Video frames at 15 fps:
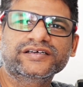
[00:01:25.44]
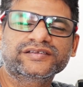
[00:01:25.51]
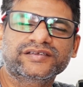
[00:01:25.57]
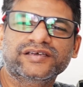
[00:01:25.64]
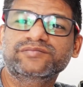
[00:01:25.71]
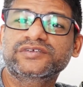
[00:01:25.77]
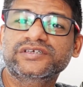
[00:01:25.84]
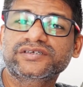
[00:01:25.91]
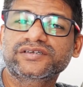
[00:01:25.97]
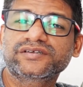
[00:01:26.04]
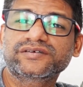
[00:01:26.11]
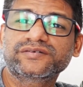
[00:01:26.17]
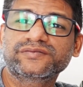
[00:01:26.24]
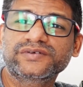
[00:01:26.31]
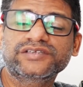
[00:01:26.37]
subject
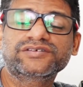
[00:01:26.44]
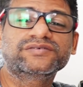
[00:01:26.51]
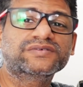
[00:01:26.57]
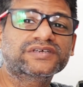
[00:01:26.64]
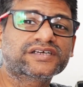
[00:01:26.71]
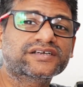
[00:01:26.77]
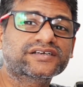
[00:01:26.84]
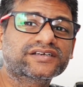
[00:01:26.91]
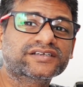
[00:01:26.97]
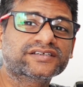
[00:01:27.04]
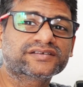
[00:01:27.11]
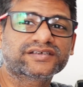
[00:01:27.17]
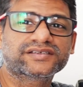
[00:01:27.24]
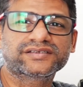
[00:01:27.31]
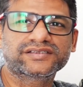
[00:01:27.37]
which we can
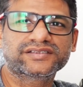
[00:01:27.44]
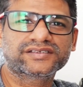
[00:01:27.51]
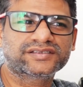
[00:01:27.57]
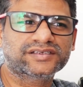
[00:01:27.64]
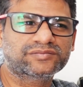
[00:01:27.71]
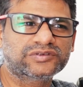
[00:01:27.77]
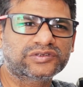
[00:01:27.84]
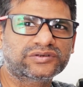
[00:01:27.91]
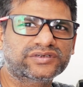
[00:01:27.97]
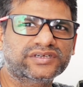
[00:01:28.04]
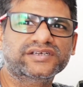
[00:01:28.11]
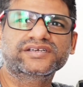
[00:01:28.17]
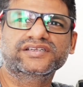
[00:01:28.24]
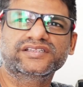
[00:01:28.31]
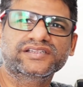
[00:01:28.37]
discuss in this episode,
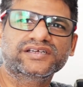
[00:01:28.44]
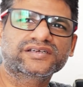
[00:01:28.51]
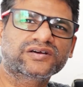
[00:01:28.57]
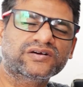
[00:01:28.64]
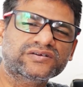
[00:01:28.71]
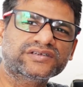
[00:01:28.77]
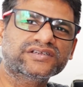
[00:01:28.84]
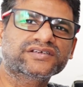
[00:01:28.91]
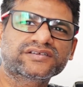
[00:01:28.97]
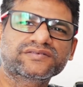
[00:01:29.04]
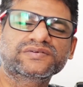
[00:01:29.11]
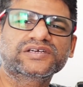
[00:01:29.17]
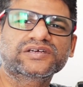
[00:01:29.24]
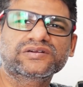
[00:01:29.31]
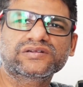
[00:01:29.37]
and in that context
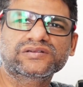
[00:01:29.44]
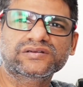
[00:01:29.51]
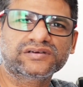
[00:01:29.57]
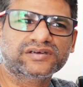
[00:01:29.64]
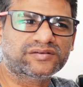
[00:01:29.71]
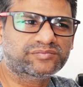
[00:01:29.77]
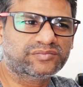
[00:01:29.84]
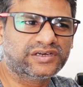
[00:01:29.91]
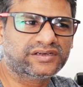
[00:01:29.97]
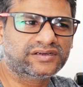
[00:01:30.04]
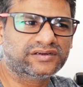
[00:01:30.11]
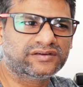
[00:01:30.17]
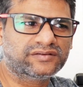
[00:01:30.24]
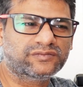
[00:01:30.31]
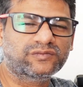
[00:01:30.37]
we can also
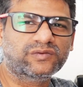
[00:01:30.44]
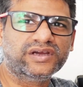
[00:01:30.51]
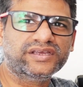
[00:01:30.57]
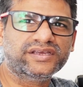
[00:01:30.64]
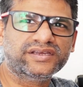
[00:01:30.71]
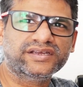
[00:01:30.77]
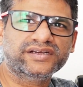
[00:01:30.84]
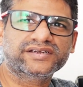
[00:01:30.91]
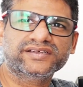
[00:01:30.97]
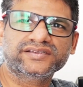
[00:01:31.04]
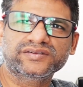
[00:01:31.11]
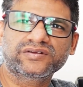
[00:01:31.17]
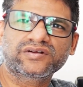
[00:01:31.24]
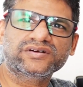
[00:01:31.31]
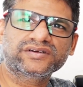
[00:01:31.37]
compare why it
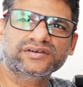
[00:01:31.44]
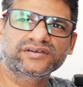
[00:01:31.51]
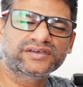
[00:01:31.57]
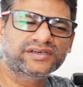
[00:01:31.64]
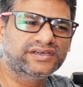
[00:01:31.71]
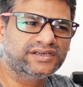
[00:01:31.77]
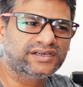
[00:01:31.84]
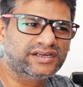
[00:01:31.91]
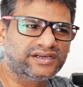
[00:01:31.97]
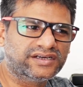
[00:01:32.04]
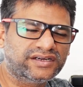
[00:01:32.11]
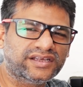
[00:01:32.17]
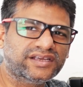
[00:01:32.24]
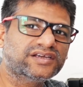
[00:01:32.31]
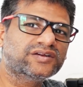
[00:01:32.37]
has not
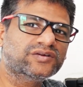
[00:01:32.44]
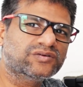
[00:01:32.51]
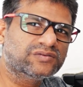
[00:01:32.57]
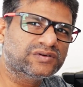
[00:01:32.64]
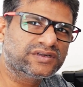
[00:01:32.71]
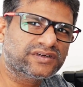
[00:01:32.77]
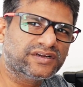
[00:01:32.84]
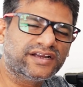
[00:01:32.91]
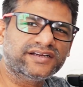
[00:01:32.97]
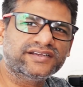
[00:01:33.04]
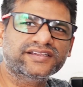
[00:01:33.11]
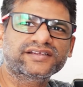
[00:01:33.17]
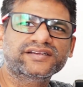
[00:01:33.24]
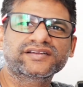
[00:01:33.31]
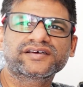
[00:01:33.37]
taken over,
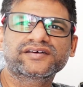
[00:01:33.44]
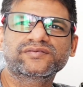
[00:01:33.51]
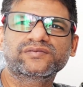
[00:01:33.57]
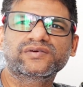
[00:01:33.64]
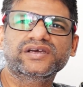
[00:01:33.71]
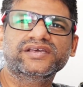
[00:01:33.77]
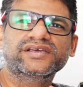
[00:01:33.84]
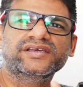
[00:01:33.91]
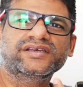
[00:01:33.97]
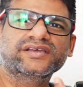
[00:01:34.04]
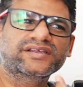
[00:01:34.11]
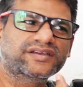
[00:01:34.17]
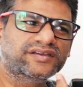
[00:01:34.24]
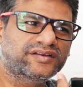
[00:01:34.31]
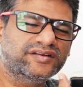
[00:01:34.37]
and then why
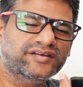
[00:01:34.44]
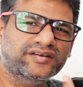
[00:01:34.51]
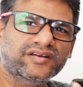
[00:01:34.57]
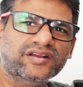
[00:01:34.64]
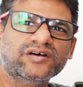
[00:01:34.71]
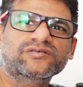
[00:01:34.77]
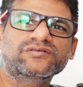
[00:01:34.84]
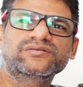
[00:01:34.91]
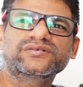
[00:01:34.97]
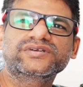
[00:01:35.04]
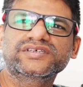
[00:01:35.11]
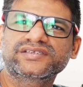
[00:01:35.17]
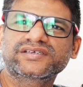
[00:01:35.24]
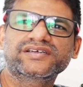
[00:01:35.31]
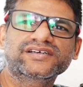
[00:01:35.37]
now
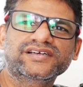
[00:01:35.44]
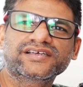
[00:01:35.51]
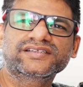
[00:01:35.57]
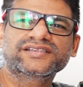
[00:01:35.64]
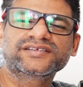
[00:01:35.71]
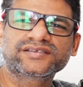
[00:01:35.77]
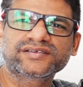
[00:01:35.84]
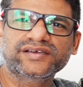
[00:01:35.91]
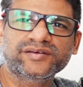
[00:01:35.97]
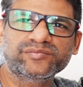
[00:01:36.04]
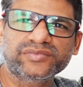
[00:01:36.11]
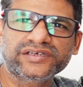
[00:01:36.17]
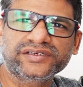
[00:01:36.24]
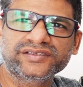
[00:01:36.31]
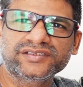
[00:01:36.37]
recently this
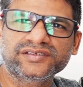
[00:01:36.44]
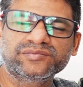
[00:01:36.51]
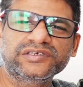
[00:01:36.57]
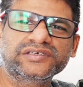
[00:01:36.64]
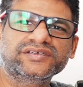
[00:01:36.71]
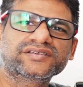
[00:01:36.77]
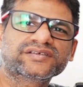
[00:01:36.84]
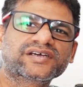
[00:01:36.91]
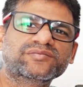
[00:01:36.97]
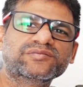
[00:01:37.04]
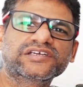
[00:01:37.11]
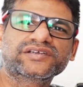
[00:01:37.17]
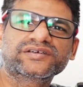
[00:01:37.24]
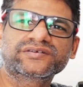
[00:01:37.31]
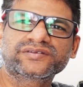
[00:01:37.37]
MPTCP is
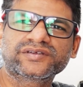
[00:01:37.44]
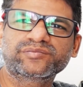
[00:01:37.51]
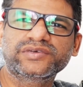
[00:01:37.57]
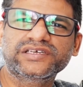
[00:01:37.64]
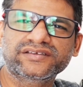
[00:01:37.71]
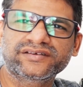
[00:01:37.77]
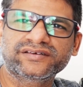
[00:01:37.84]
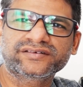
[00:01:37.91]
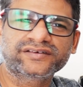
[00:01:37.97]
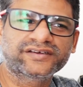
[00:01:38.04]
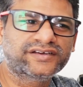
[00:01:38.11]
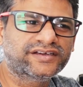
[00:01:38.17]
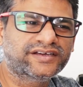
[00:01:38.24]
coming into the picture.